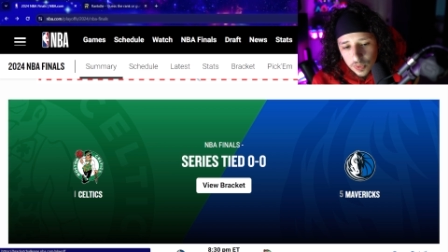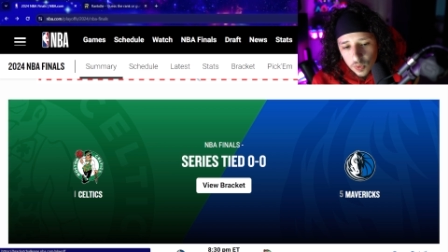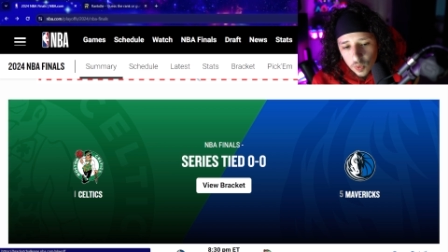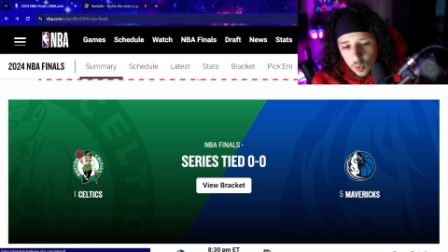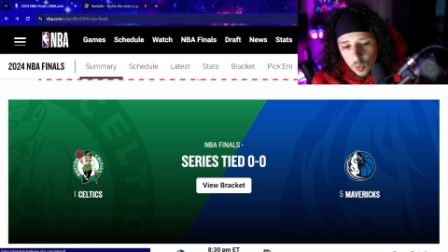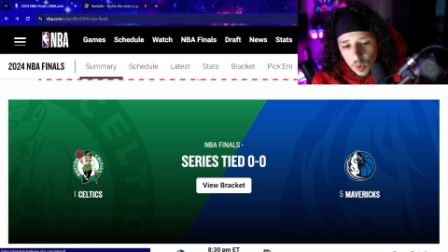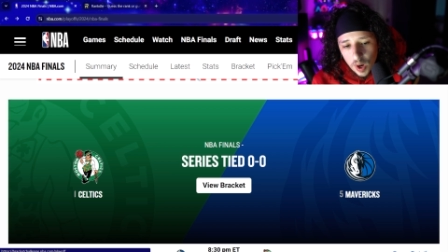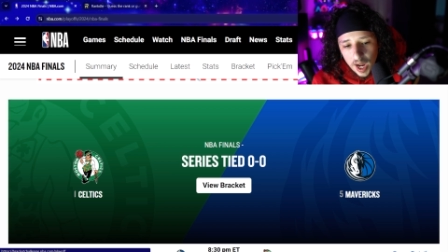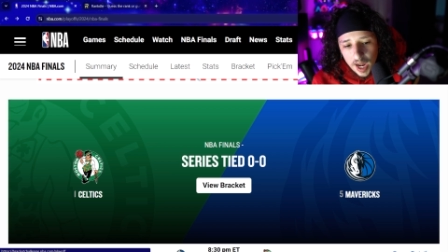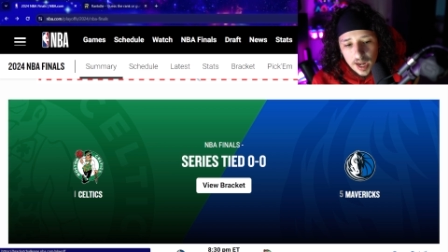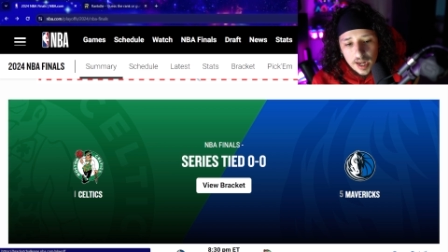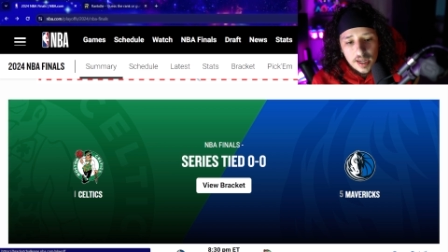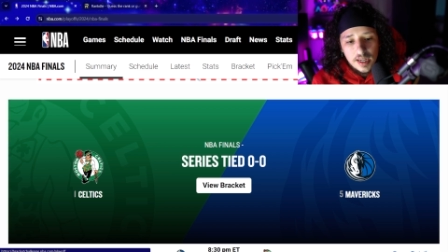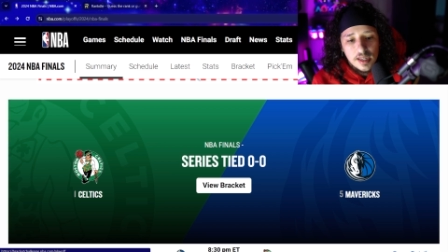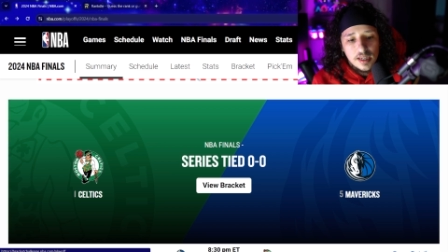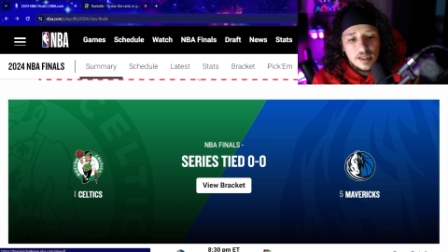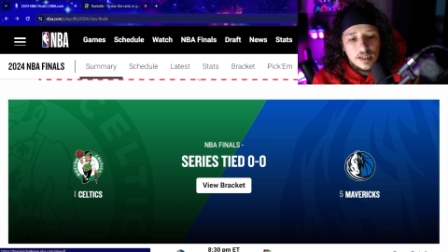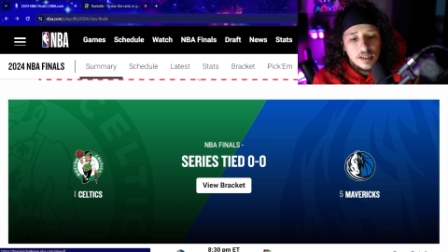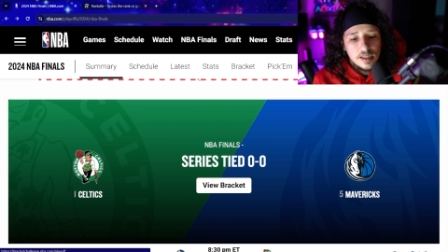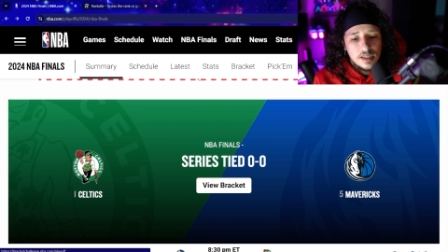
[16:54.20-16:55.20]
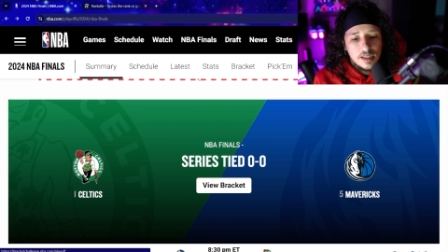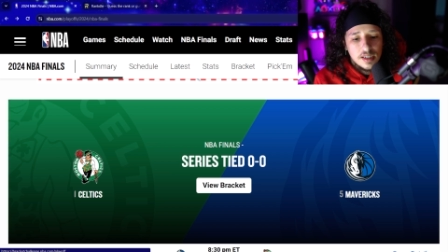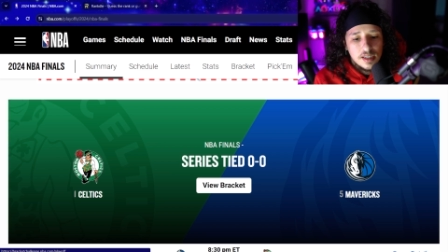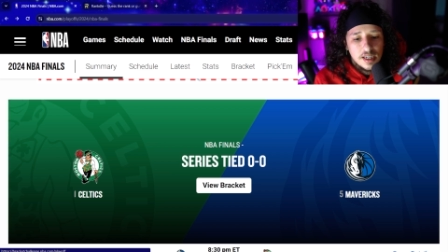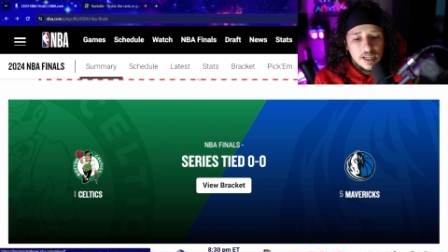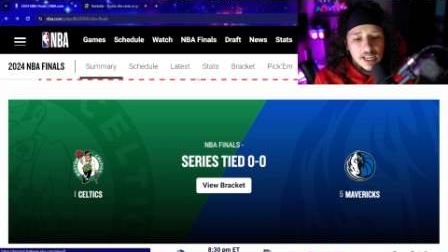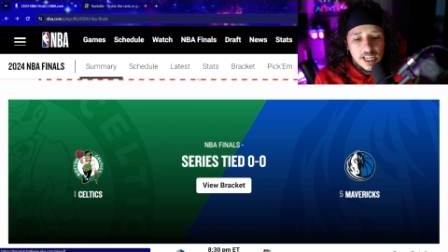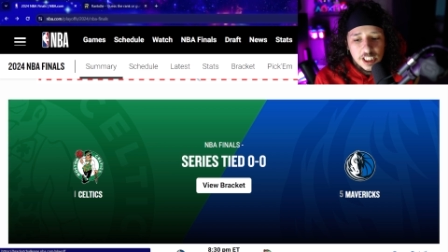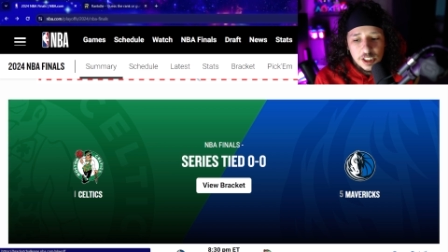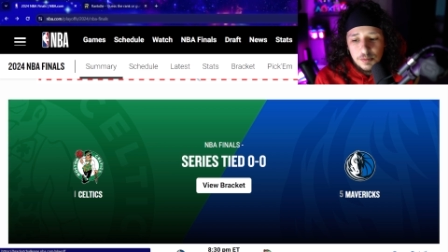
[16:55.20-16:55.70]
Why?
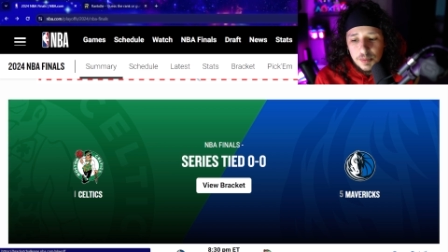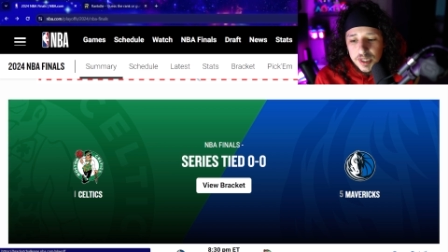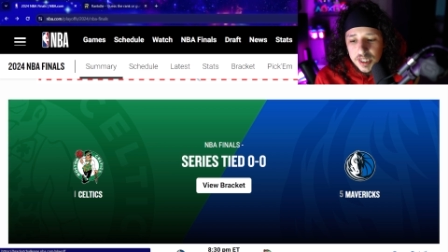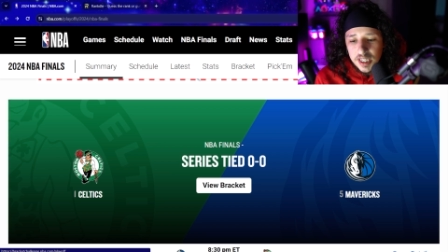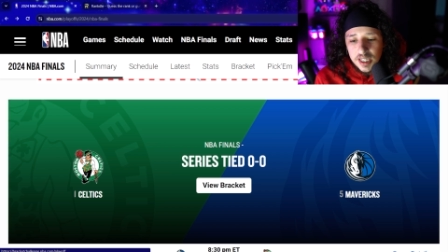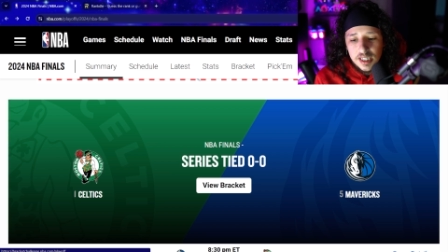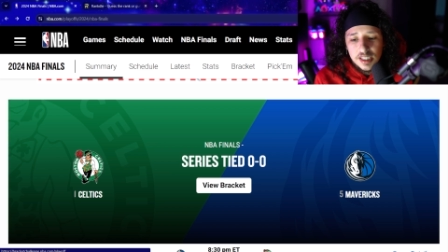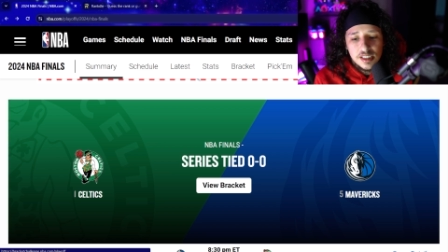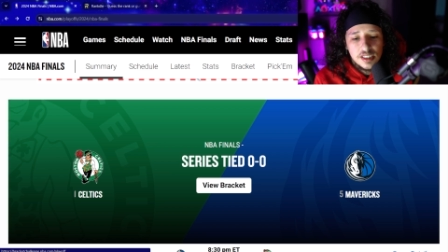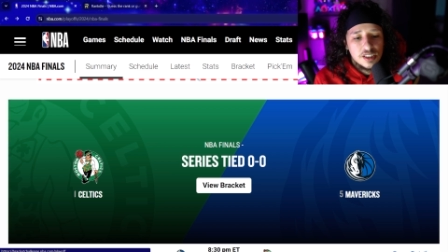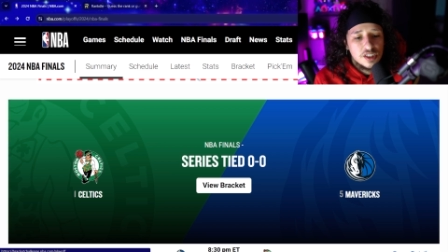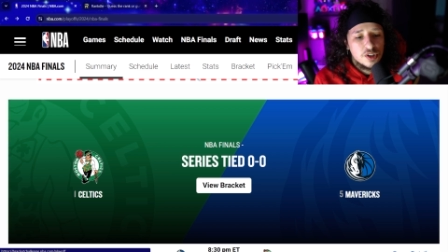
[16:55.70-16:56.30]
It's because